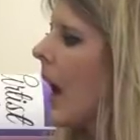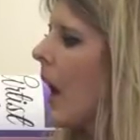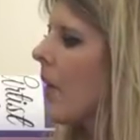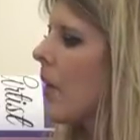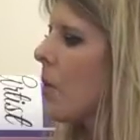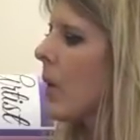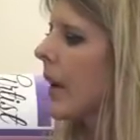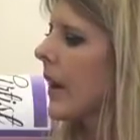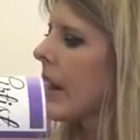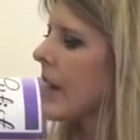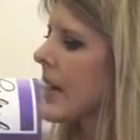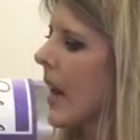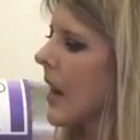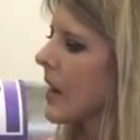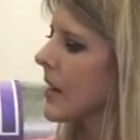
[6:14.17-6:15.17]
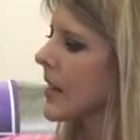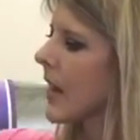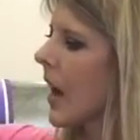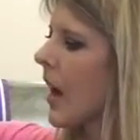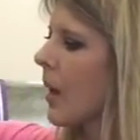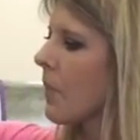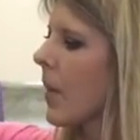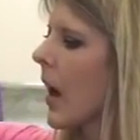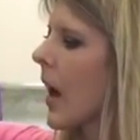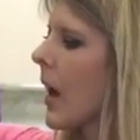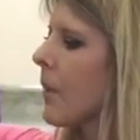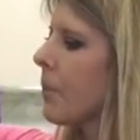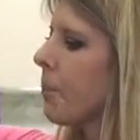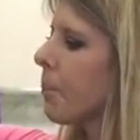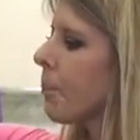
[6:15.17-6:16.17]
And then we're gonna take some
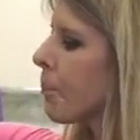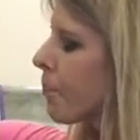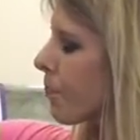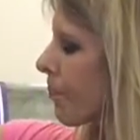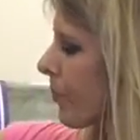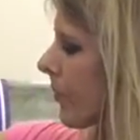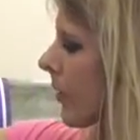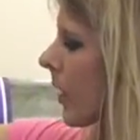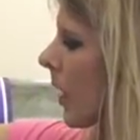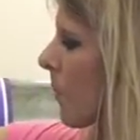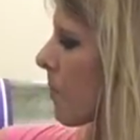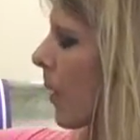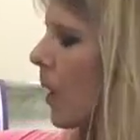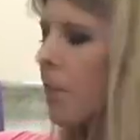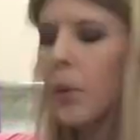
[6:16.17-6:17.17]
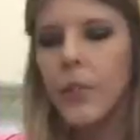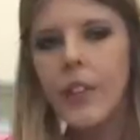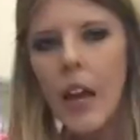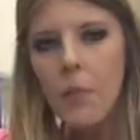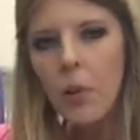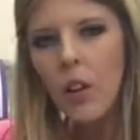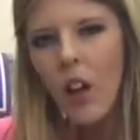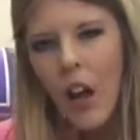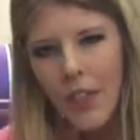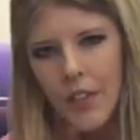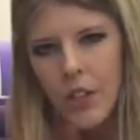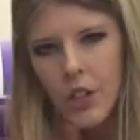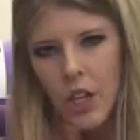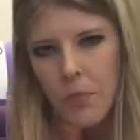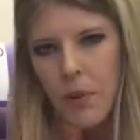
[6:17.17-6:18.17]
um, purple tablecloth,
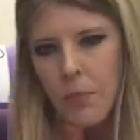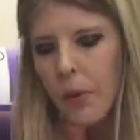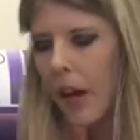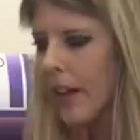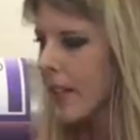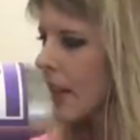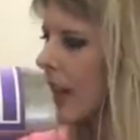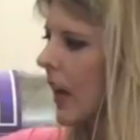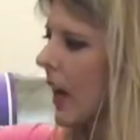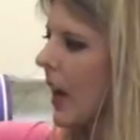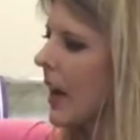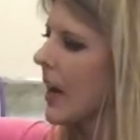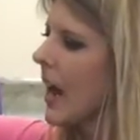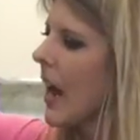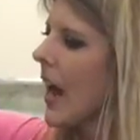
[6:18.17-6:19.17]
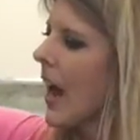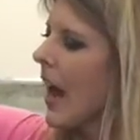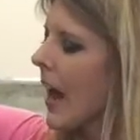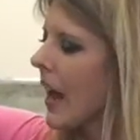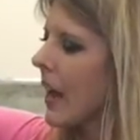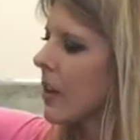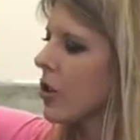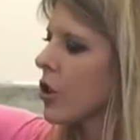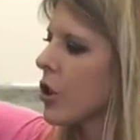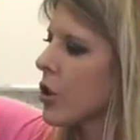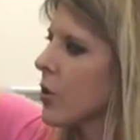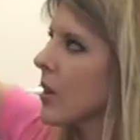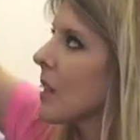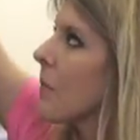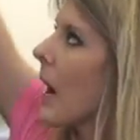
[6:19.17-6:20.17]
the cheapy plastic kind, and
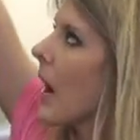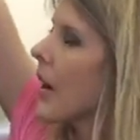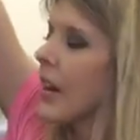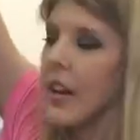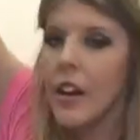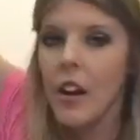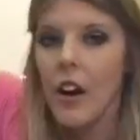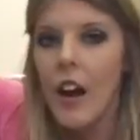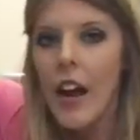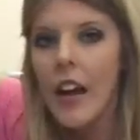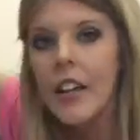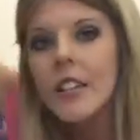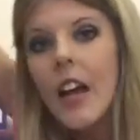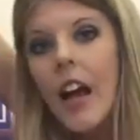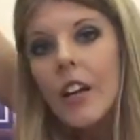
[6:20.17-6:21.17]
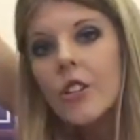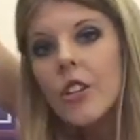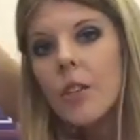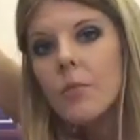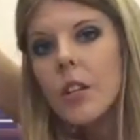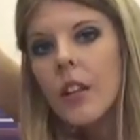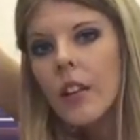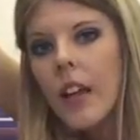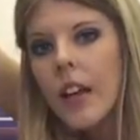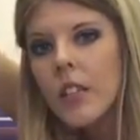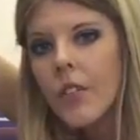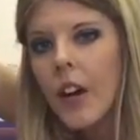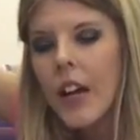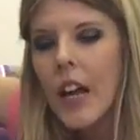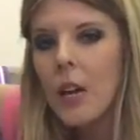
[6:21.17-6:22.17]
shoot them out here and attach them to the legs
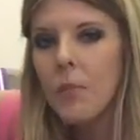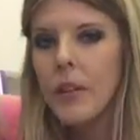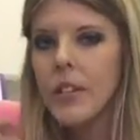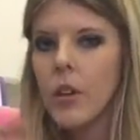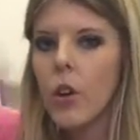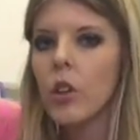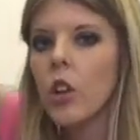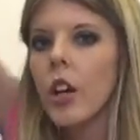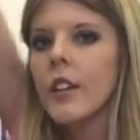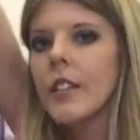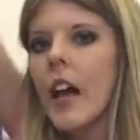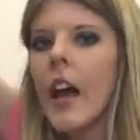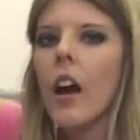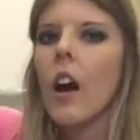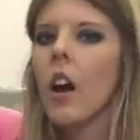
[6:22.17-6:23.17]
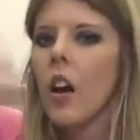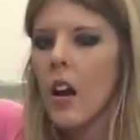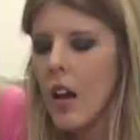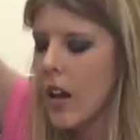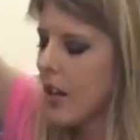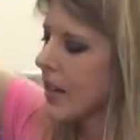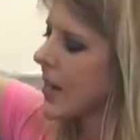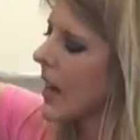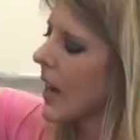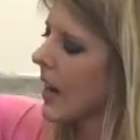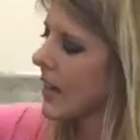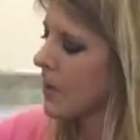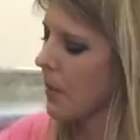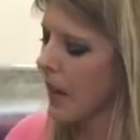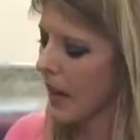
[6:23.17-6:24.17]
of our canopy so it looks like our tent
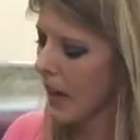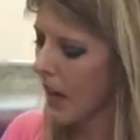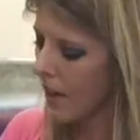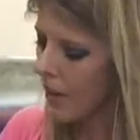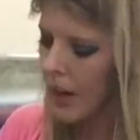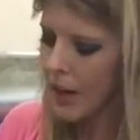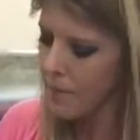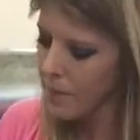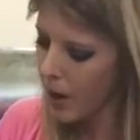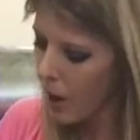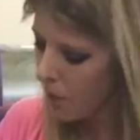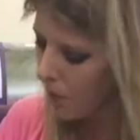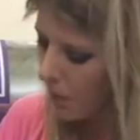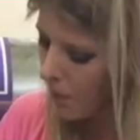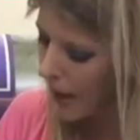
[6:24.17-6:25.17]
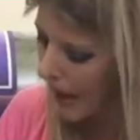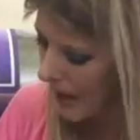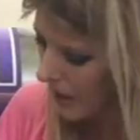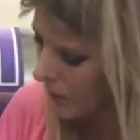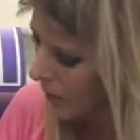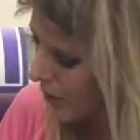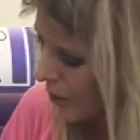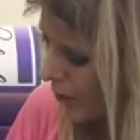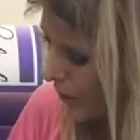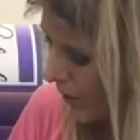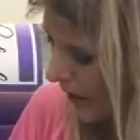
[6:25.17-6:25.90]
is being covered in purple paint, which is